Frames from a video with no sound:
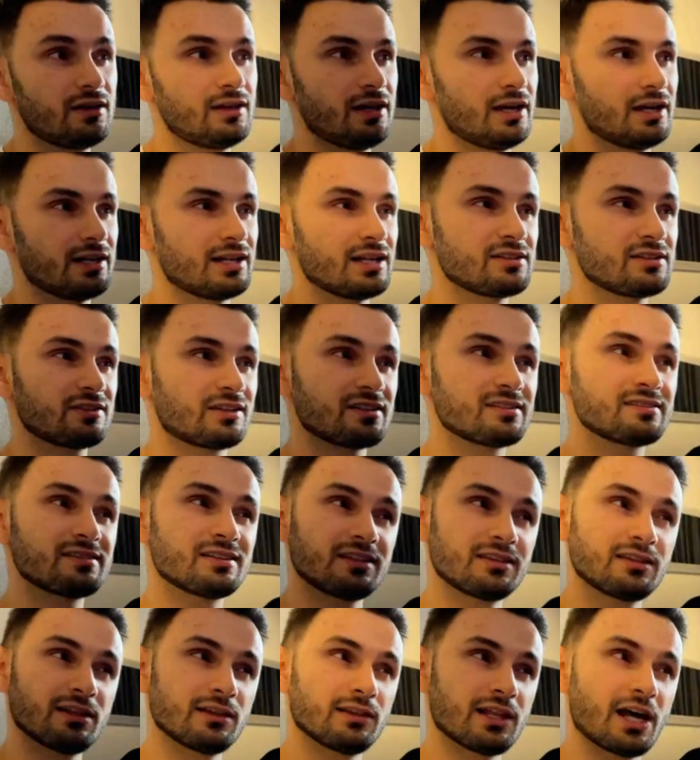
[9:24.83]
And as you can see,
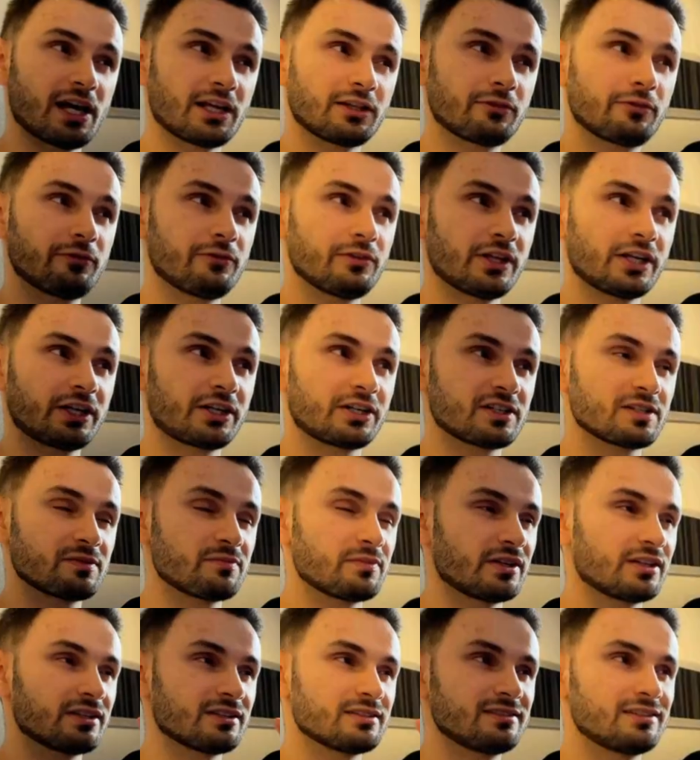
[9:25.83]
the light flickers
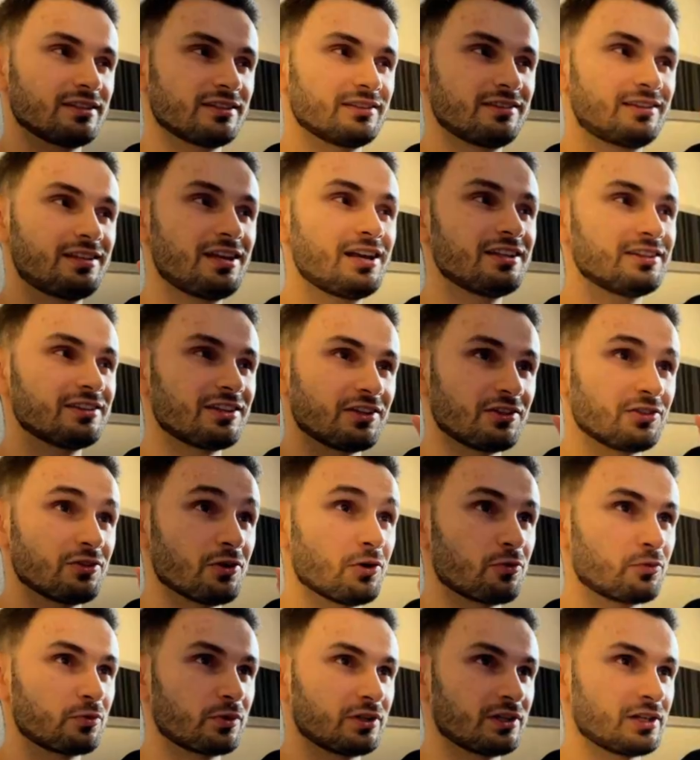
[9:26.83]
because they, they
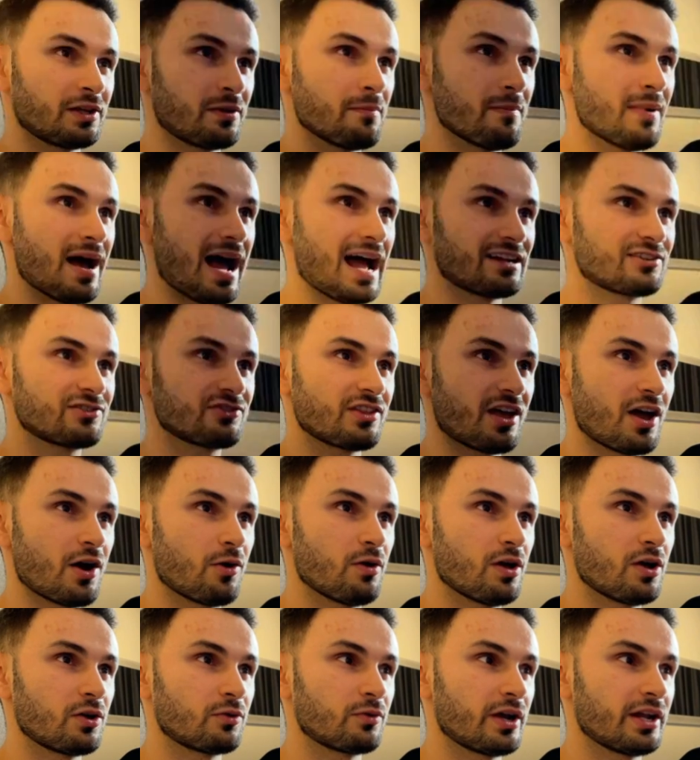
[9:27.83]
don't really match that
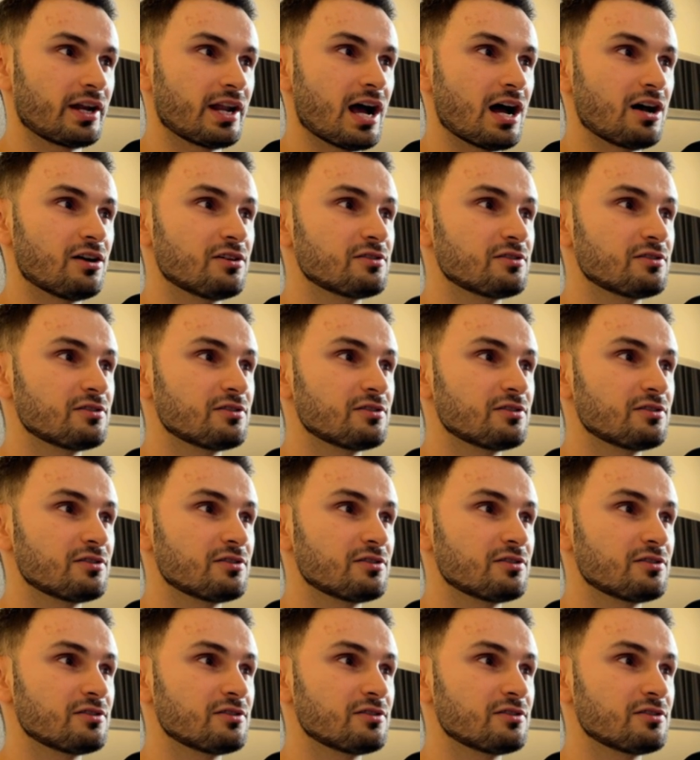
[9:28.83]
well right now.